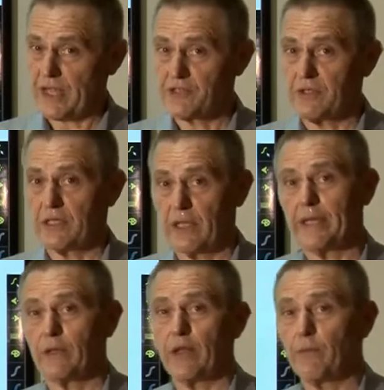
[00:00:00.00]
actually
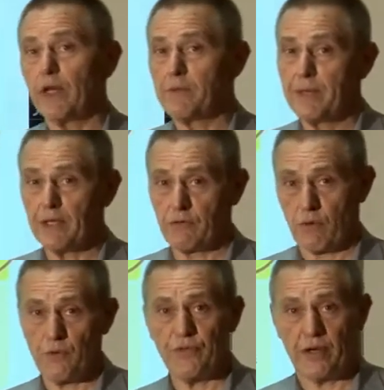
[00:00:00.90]
likely one of the big
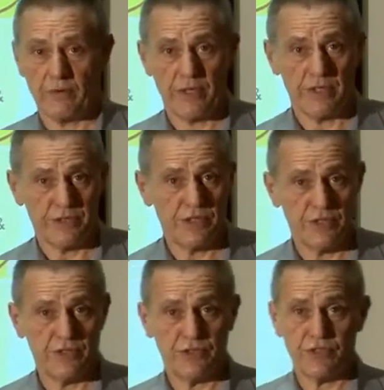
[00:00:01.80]
growth areas,
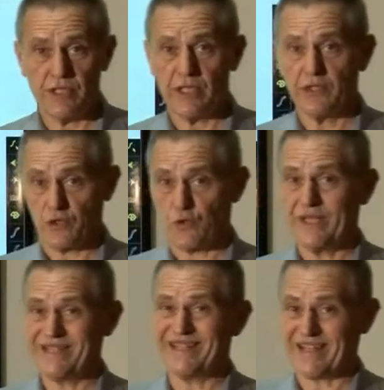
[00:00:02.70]
is the
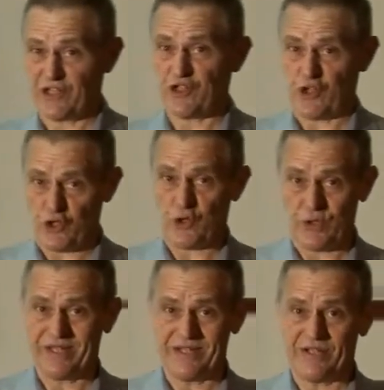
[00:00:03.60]
increasing
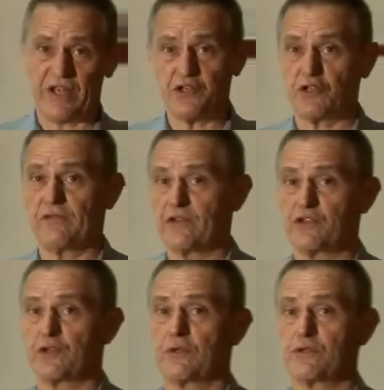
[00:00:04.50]
securitization of
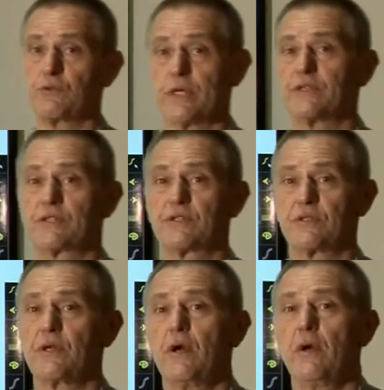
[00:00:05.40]
insurance
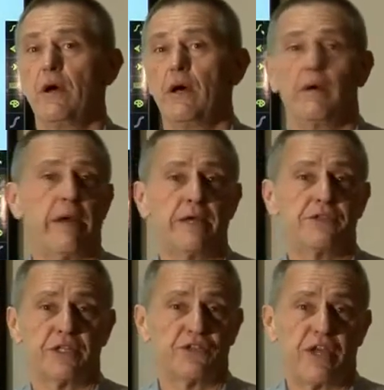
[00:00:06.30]
risks.
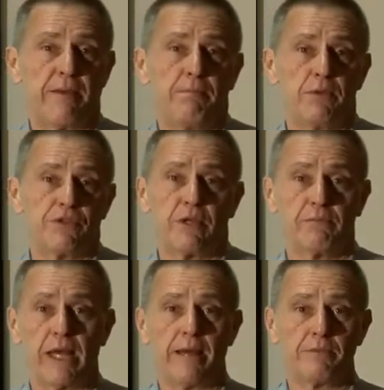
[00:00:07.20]
As an example,
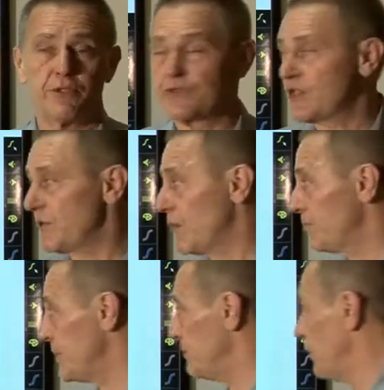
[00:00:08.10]
sometimes you'll see
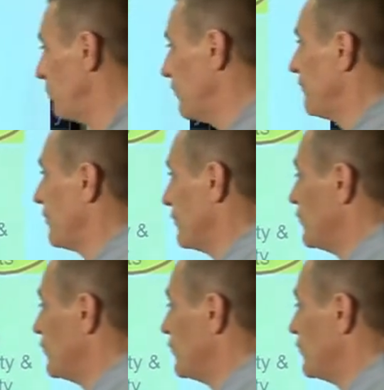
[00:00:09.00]
what people refer